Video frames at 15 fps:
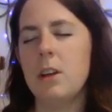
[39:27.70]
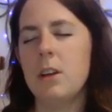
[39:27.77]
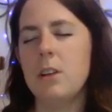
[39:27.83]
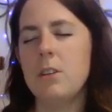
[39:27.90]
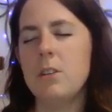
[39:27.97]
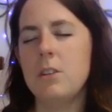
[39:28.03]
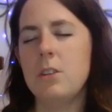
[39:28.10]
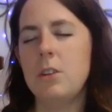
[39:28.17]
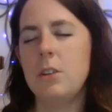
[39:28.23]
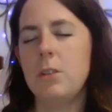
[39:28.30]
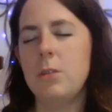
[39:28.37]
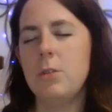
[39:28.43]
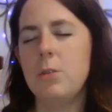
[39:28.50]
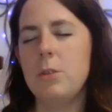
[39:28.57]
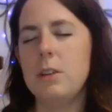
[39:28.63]

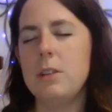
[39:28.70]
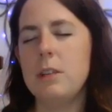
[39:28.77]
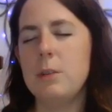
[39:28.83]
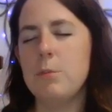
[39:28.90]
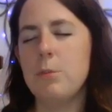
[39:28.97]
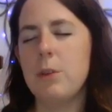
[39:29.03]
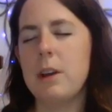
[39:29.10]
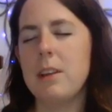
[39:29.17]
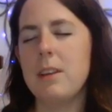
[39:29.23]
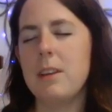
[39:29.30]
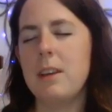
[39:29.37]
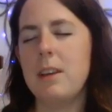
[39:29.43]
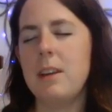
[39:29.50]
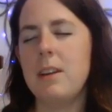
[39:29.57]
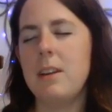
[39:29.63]
2, a deep breath
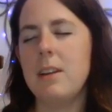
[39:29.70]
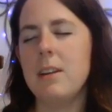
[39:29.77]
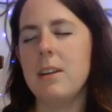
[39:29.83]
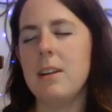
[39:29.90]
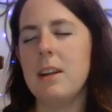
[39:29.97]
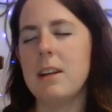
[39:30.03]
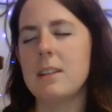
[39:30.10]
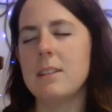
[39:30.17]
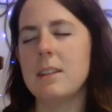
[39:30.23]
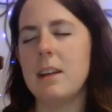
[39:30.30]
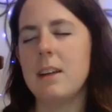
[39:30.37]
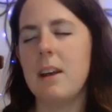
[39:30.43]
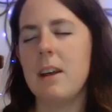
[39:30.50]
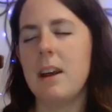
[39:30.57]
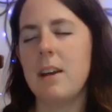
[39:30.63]
in and an
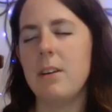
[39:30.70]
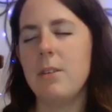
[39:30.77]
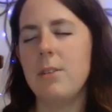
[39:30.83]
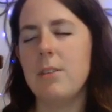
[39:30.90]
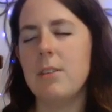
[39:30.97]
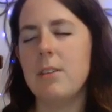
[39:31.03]
exhale out.